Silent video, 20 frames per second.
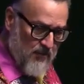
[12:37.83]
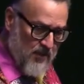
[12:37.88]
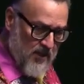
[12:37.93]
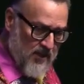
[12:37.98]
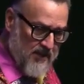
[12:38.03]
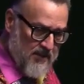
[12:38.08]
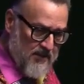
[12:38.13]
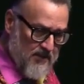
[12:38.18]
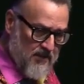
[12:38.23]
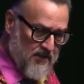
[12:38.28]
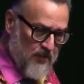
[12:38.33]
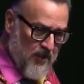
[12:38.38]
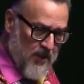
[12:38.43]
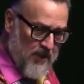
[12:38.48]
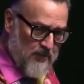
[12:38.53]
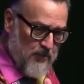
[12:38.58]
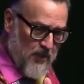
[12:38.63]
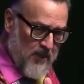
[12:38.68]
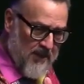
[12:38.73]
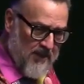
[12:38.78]
What?
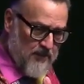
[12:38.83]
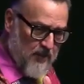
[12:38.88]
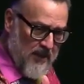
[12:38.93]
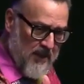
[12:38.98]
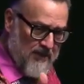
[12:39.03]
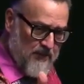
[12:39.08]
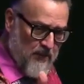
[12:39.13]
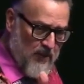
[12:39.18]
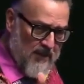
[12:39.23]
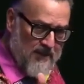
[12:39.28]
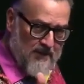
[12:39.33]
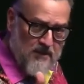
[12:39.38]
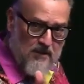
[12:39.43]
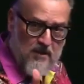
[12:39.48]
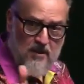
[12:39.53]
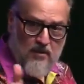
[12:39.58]
What? What? What? What?